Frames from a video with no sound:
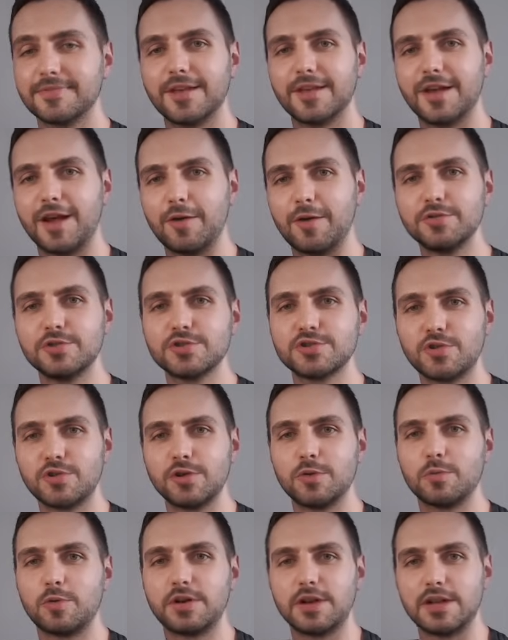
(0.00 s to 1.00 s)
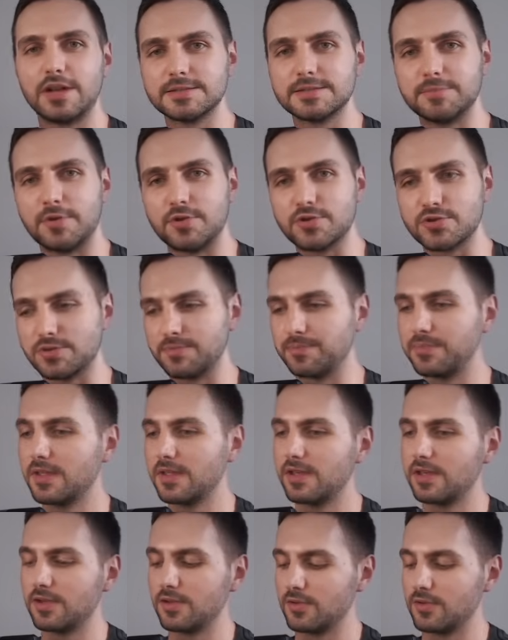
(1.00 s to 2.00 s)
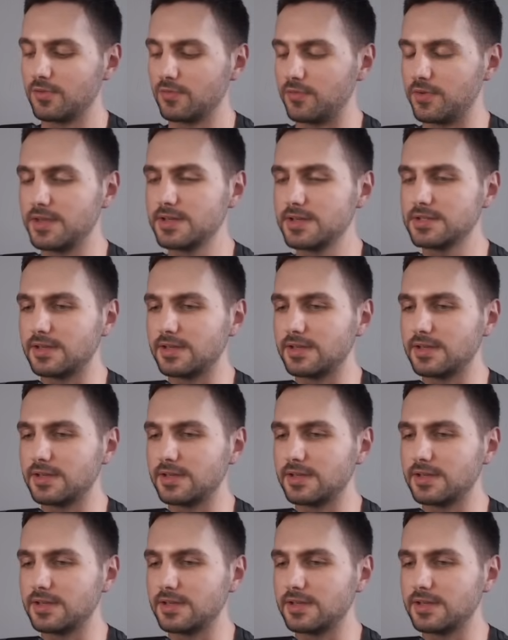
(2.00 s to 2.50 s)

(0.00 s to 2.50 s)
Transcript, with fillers: I want to show you one last motion. For this,